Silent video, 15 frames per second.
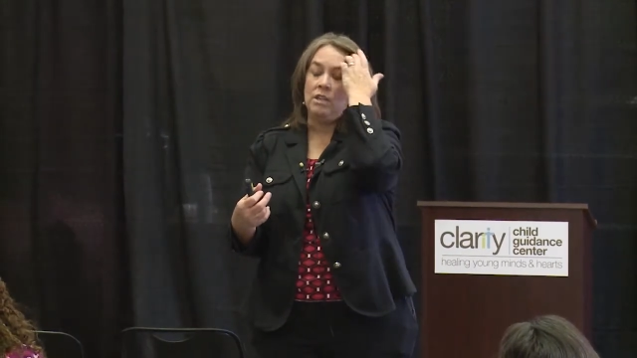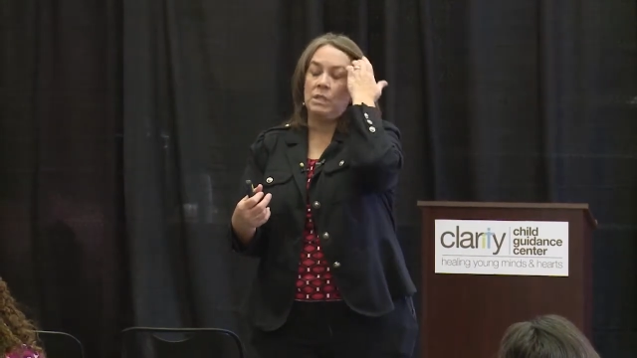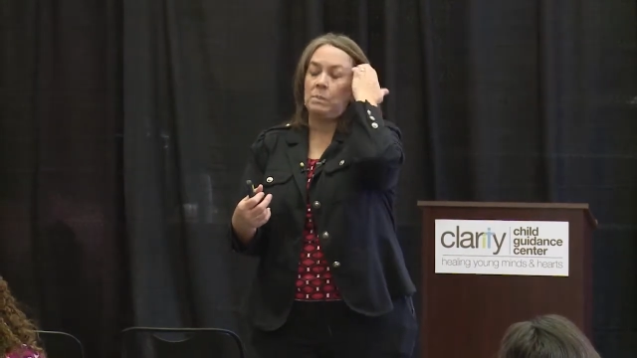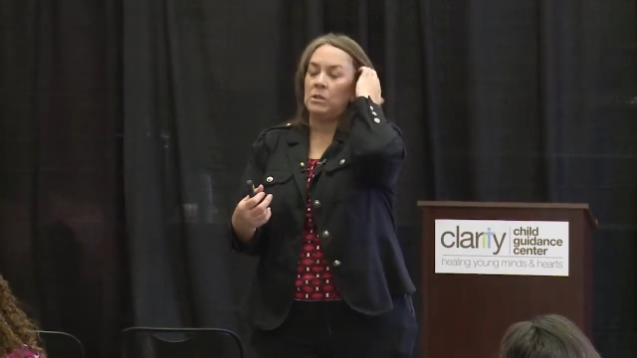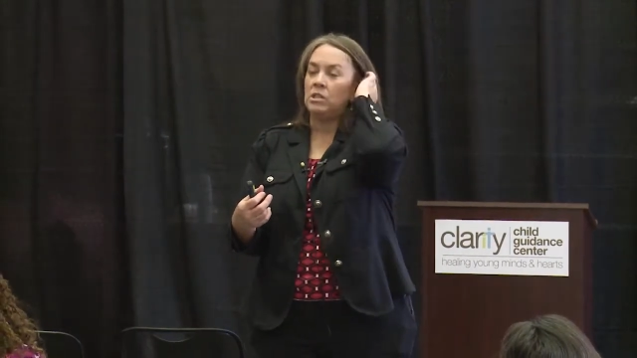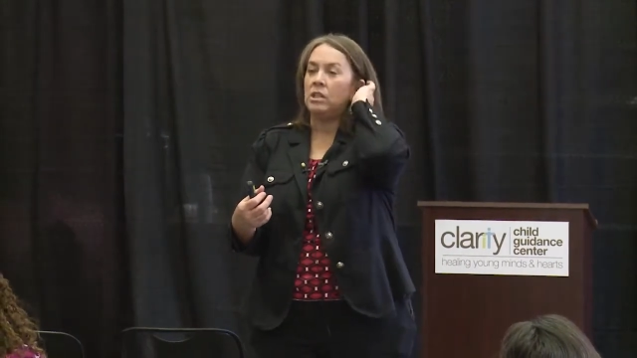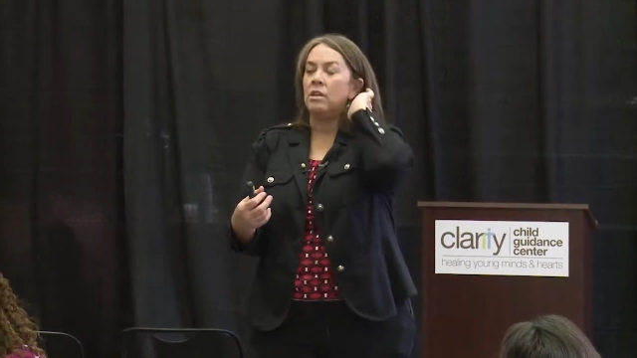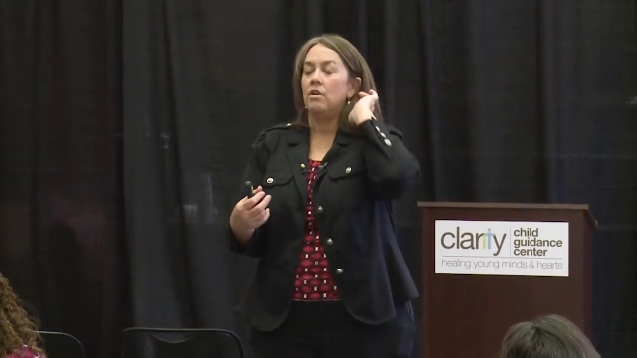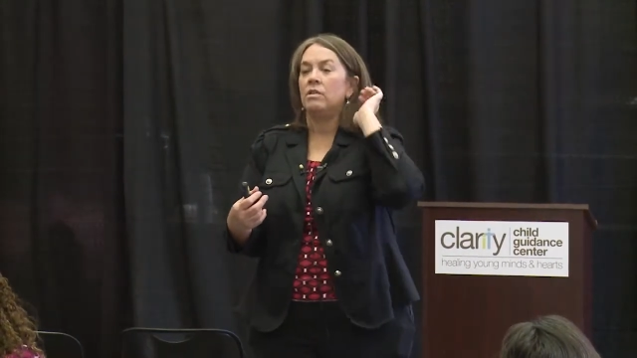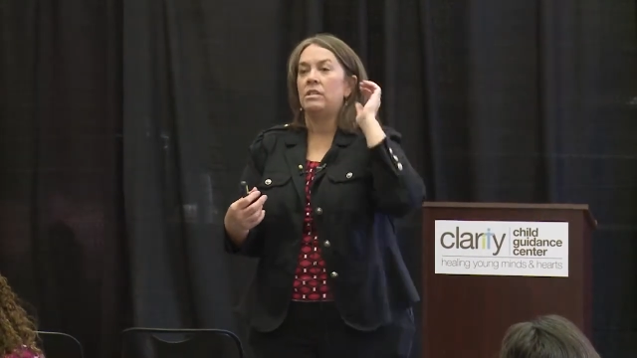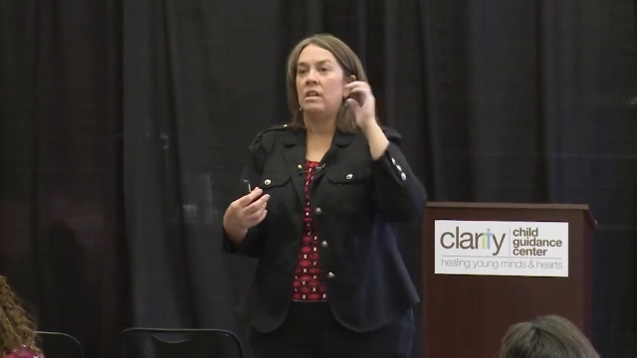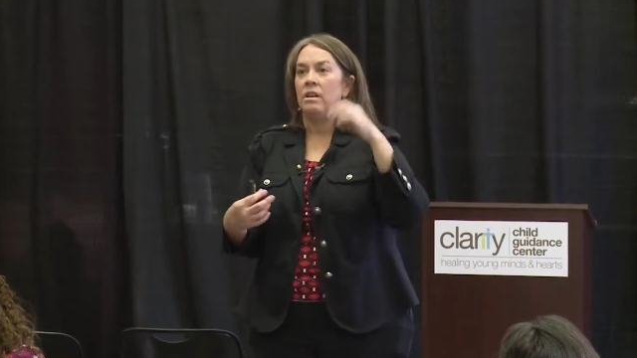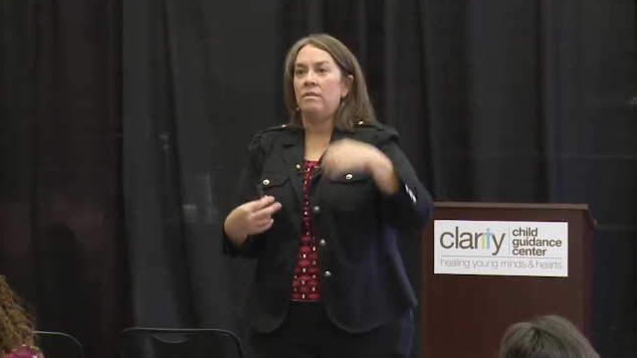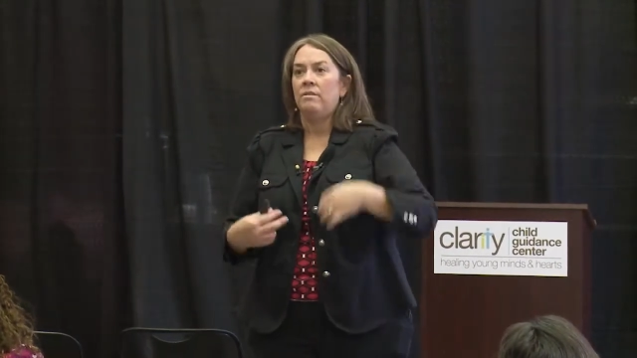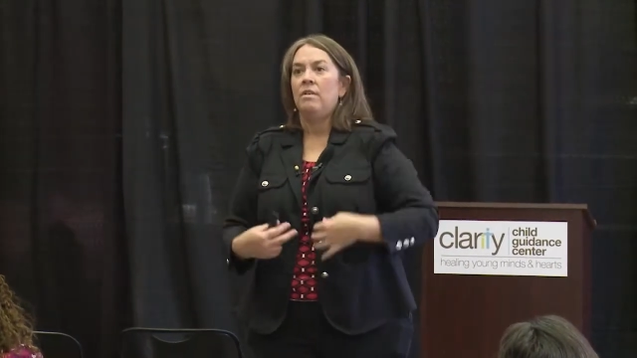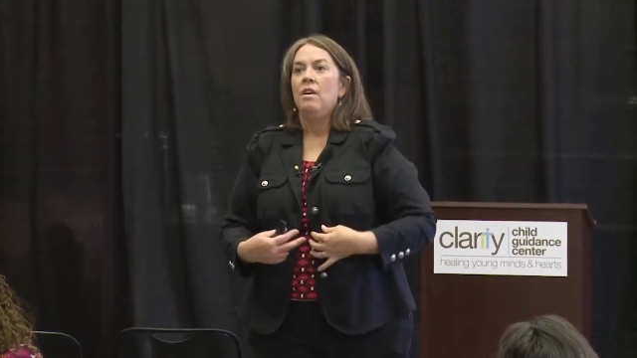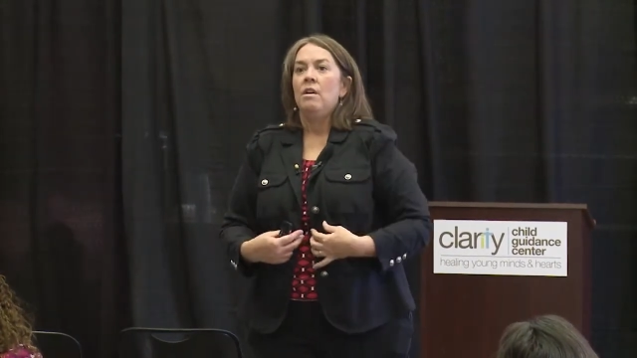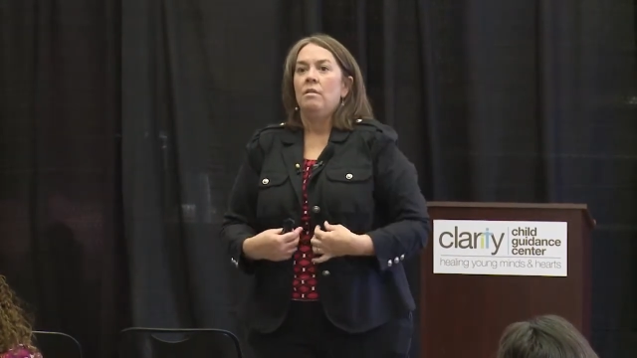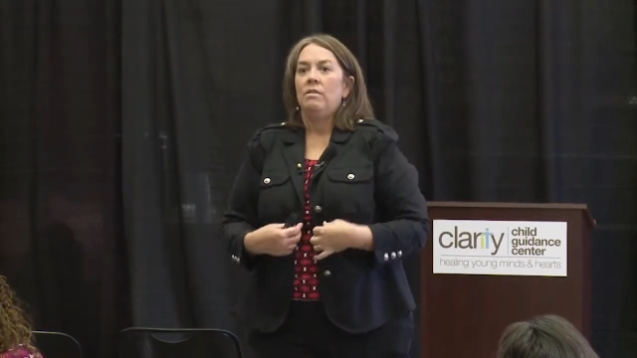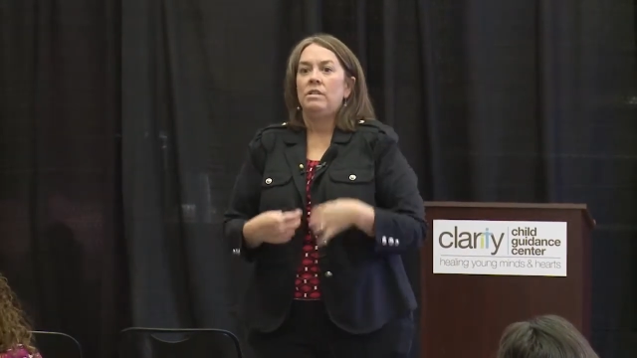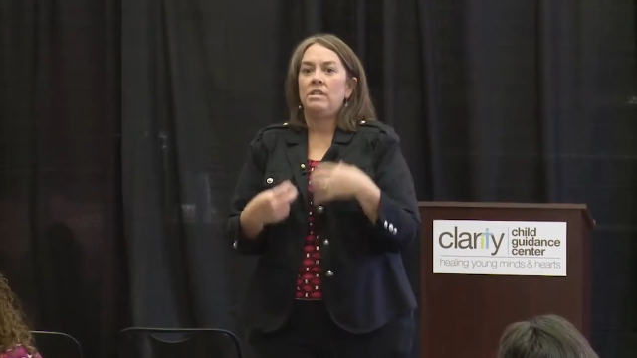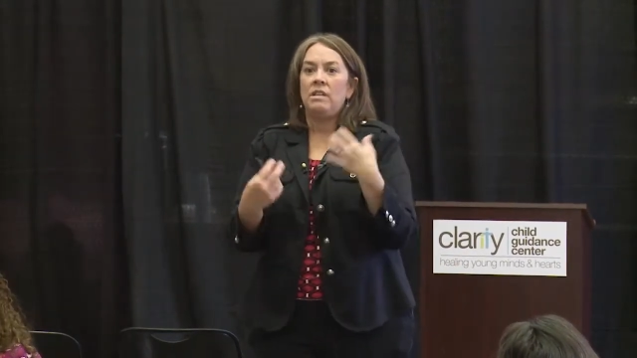especially those that have
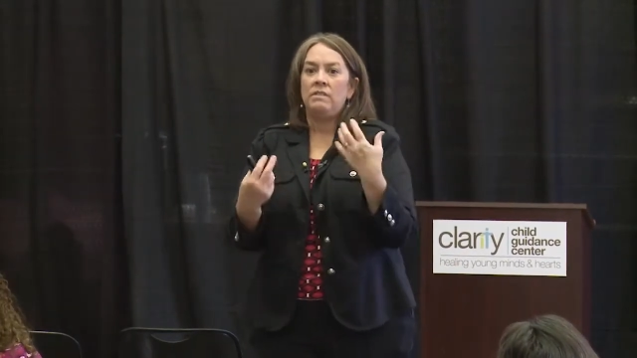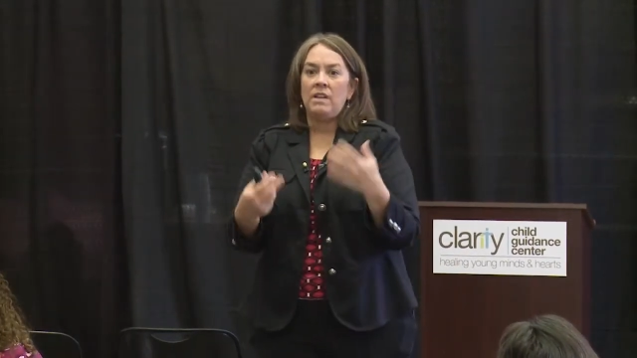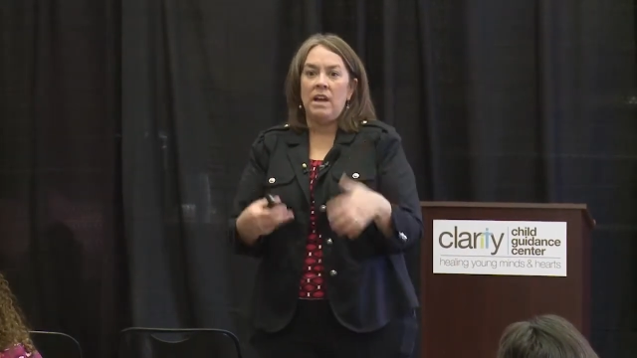received